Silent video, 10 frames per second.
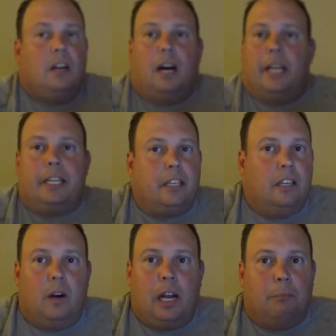Uh, you
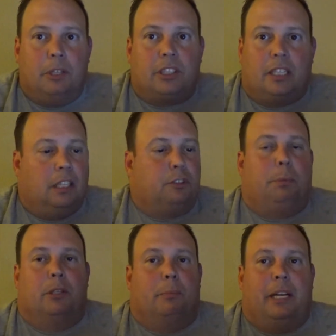know how much I love
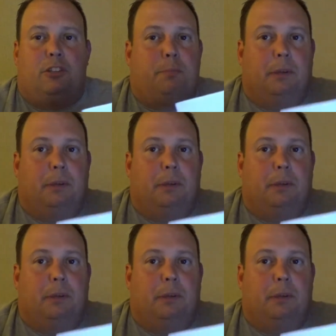spinnerbaits.